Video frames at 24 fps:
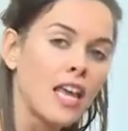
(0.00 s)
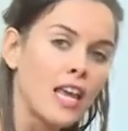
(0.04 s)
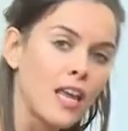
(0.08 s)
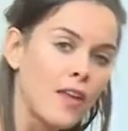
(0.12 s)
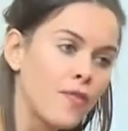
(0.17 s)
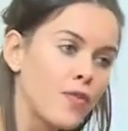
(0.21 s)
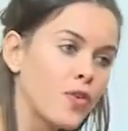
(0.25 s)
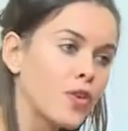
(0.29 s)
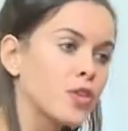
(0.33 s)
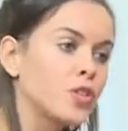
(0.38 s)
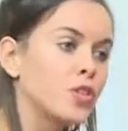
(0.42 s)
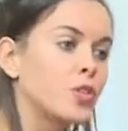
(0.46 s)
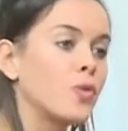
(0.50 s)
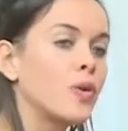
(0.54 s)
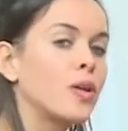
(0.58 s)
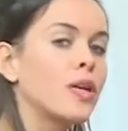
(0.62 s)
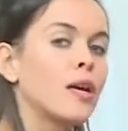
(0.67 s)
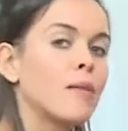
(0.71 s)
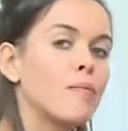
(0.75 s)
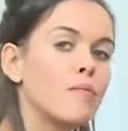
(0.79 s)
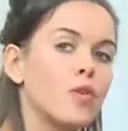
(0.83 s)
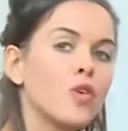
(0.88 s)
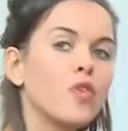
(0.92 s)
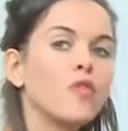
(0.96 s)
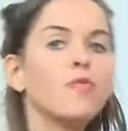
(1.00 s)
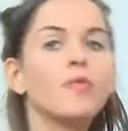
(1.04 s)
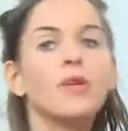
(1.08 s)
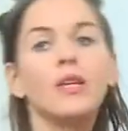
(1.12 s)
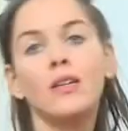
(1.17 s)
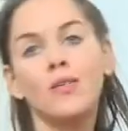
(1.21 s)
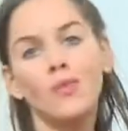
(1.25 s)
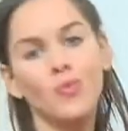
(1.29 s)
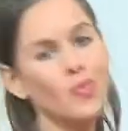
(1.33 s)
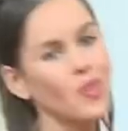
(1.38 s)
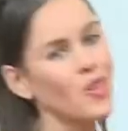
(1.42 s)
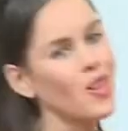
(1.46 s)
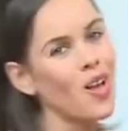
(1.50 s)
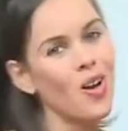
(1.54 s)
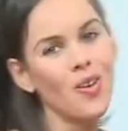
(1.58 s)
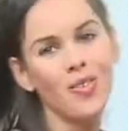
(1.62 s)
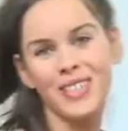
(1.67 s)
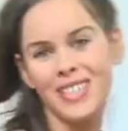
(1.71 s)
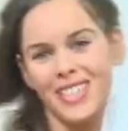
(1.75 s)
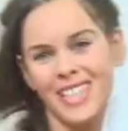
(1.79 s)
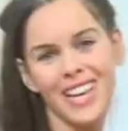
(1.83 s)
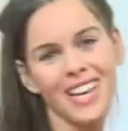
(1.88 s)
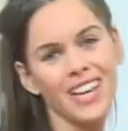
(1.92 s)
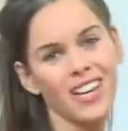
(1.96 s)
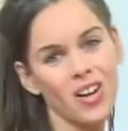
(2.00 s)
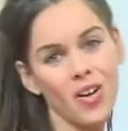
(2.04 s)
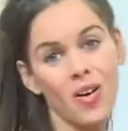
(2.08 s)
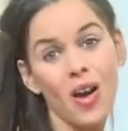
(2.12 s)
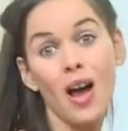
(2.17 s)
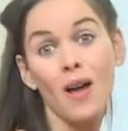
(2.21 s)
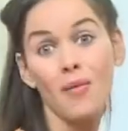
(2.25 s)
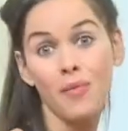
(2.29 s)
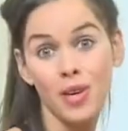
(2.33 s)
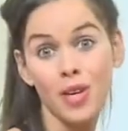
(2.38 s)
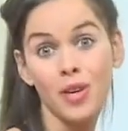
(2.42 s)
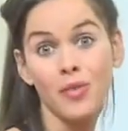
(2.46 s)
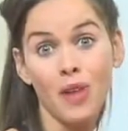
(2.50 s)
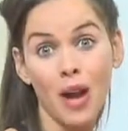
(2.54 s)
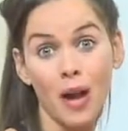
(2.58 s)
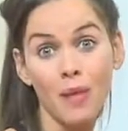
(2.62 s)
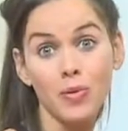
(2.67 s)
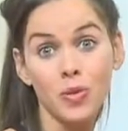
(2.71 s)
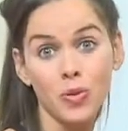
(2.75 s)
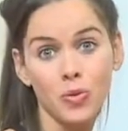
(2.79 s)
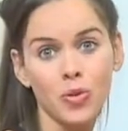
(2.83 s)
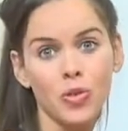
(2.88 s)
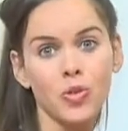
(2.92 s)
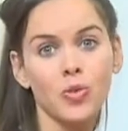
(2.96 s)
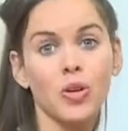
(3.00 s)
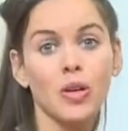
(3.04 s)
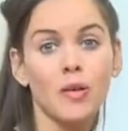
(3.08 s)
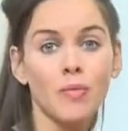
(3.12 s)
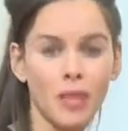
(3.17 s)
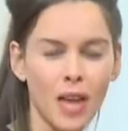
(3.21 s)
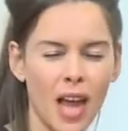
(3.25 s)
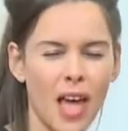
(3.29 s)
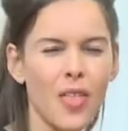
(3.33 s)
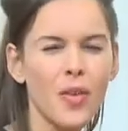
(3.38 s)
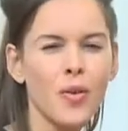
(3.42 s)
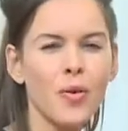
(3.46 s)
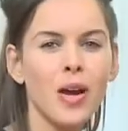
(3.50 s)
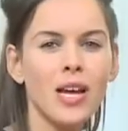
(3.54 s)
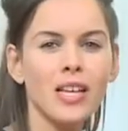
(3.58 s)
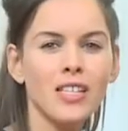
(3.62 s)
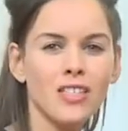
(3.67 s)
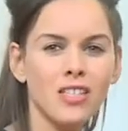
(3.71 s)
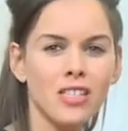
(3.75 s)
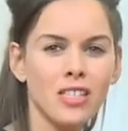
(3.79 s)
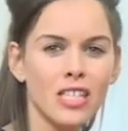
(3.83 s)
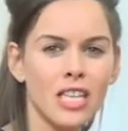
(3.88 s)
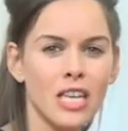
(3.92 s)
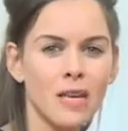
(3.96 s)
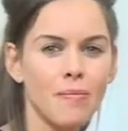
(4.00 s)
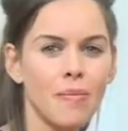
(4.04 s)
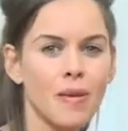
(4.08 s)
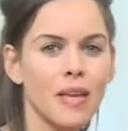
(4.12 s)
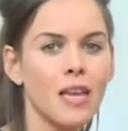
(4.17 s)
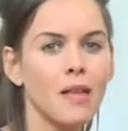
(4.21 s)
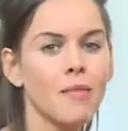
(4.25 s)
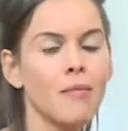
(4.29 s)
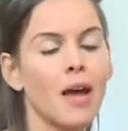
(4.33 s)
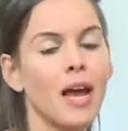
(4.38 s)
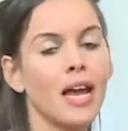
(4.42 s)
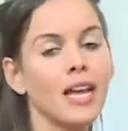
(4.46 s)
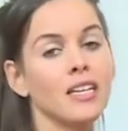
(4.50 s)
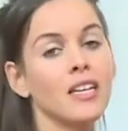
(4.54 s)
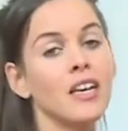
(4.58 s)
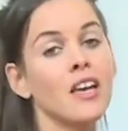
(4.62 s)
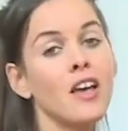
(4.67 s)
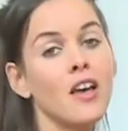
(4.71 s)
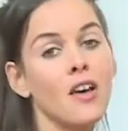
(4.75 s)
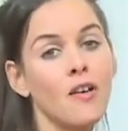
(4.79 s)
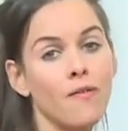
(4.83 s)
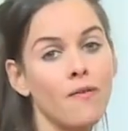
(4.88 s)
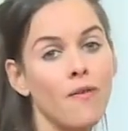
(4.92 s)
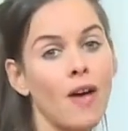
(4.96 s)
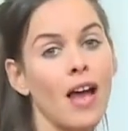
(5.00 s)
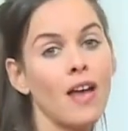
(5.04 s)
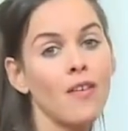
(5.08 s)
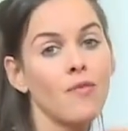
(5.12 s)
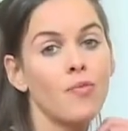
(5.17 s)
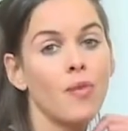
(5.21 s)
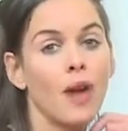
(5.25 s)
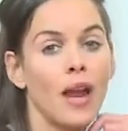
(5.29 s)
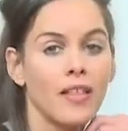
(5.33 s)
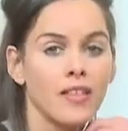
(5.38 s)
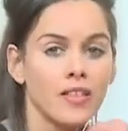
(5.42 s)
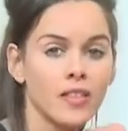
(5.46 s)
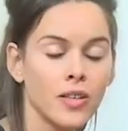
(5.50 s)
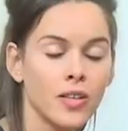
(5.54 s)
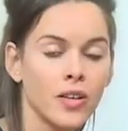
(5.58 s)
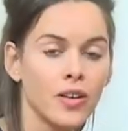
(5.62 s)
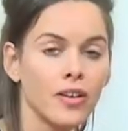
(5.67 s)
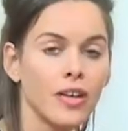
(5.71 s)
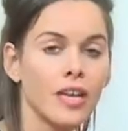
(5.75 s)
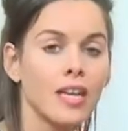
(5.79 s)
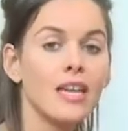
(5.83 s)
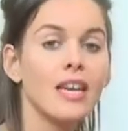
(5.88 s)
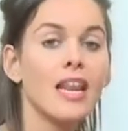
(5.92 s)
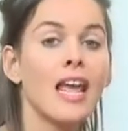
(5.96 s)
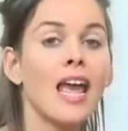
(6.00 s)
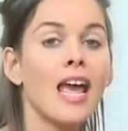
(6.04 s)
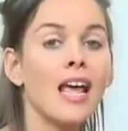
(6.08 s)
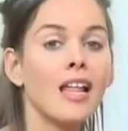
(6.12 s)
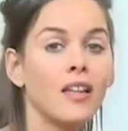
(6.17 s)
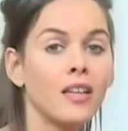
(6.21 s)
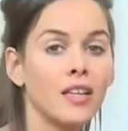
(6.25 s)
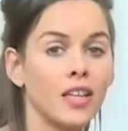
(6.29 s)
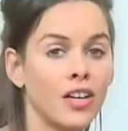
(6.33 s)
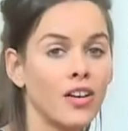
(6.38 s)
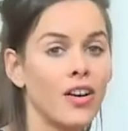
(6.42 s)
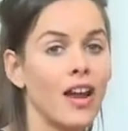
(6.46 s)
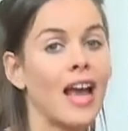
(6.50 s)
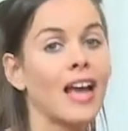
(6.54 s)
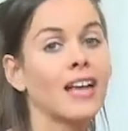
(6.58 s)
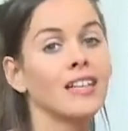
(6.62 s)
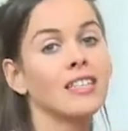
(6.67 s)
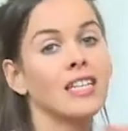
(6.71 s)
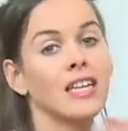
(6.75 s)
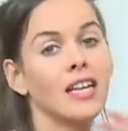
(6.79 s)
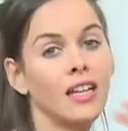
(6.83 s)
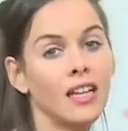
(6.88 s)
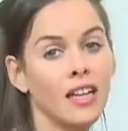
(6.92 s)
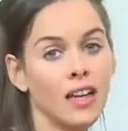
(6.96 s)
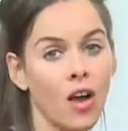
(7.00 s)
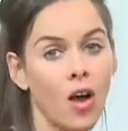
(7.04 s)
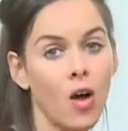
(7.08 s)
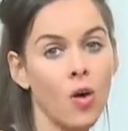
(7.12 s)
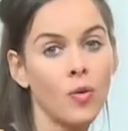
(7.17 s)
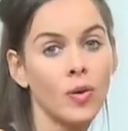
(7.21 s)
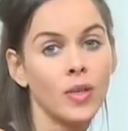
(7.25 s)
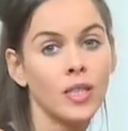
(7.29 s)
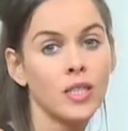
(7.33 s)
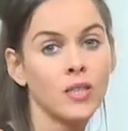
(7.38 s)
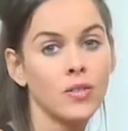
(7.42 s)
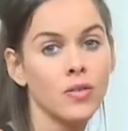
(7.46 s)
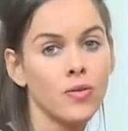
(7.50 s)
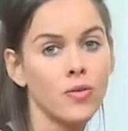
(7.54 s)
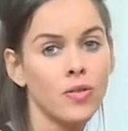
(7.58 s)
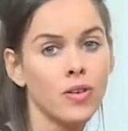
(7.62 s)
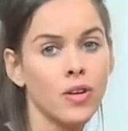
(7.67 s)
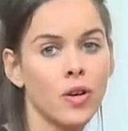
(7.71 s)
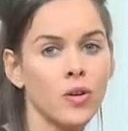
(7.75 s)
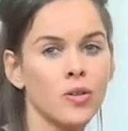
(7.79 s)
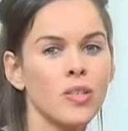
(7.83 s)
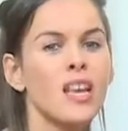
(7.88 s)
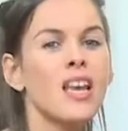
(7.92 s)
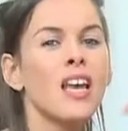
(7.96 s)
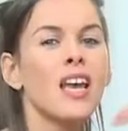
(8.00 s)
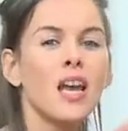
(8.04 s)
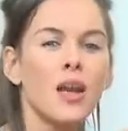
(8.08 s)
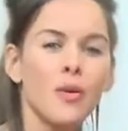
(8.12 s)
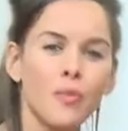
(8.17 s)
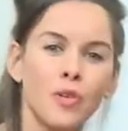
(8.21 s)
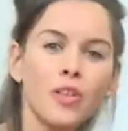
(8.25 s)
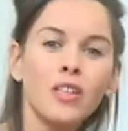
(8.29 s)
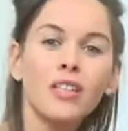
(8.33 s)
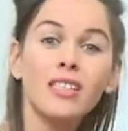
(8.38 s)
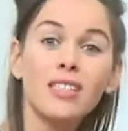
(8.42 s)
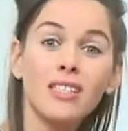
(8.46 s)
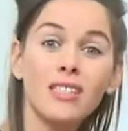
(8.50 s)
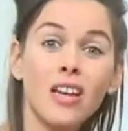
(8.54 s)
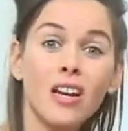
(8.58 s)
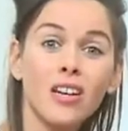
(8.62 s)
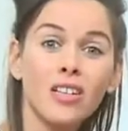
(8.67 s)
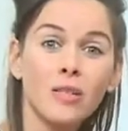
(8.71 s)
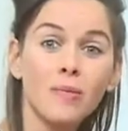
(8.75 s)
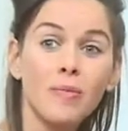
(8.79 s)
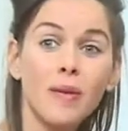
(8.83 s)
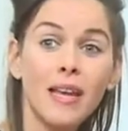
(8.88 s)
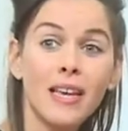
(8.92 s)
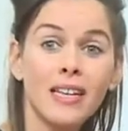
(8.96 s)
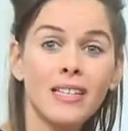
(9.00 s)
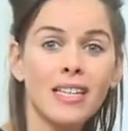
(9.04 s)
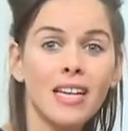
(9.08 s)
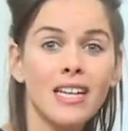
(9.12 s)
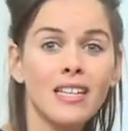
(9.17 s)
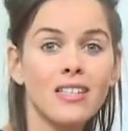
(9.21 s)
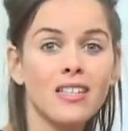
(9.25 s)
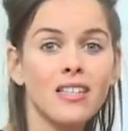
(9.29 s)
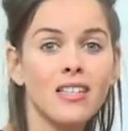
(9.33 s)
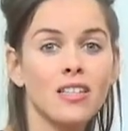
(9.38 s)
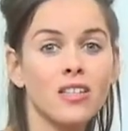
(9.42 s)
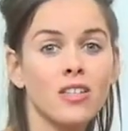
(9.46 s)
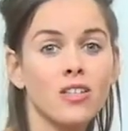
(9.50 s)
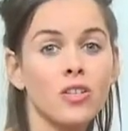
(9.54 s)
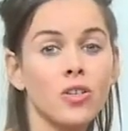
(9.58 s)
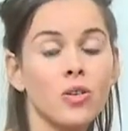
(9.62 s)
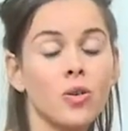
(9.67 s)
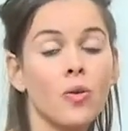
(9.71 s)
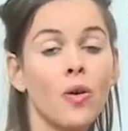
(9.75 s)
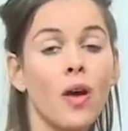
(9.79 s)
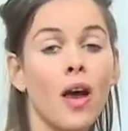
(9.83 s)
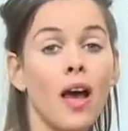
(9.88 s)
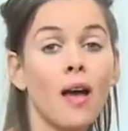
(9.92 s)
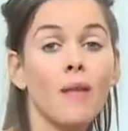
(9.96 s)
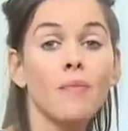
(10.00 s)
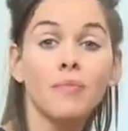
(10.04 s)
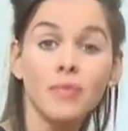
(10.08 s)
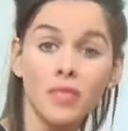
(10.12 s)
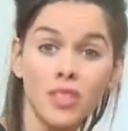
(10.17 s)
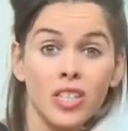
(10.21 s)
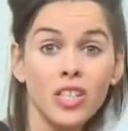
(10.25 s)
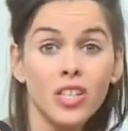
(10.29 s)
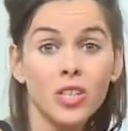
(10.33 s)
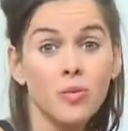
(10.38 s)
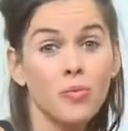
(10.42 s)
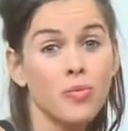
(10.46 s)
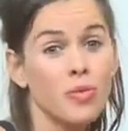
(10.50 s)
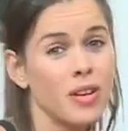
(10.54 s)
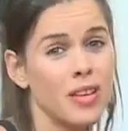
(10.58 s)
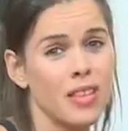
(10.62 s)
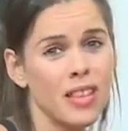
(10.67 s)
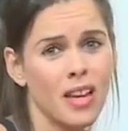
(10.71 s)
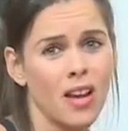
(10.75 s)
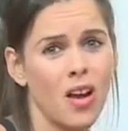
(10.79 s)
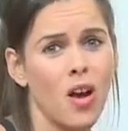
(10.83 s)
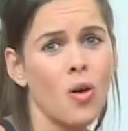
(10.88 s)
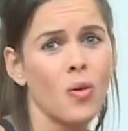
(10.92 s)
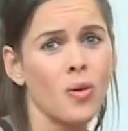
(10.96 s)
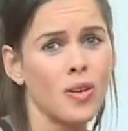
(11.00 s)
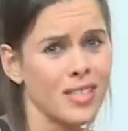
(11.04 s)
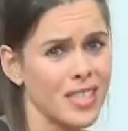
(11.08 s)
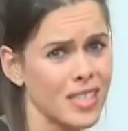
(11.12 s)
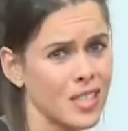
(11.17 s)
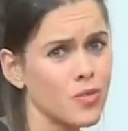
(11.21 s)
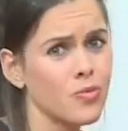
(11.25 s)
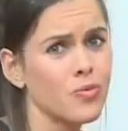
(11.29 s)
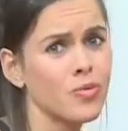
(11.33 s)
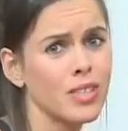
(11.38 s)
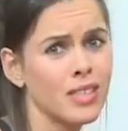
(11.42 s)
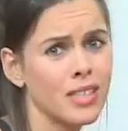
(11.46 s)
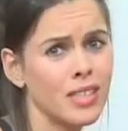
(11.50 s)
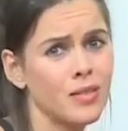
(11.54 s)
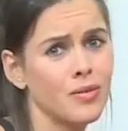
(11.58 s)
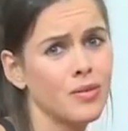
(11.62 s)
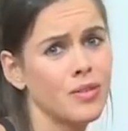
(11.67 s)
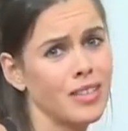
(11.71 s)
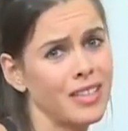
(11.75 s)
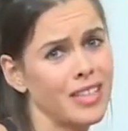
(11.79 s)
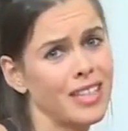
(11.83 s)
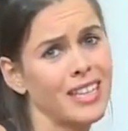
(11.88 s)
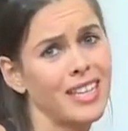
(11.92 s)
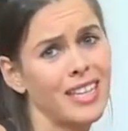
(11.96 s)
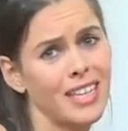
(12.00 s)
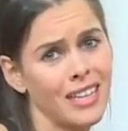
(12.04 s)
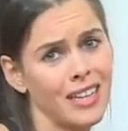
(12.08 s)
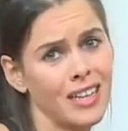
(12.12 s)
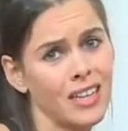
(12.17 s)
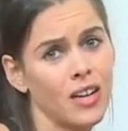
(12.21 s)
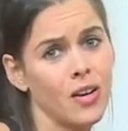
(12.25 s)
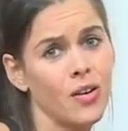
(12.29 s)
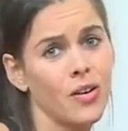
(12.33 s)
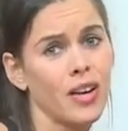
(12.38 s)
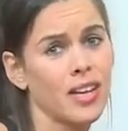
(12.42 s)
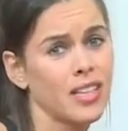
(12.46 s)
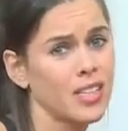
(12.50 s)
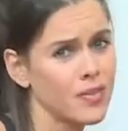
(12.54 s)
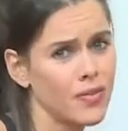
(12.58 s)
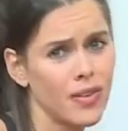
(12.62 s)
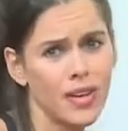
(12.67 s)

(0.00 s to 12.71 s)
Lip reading: If you're doing a movement, we'll always let you know how many reps we're doing, but otherwise just keeping in mind 5 breaths. So you're inhaling, you're exhaling, always through the nose, and really start to pay attention to your breathing always. That's really, really key to yoga. It's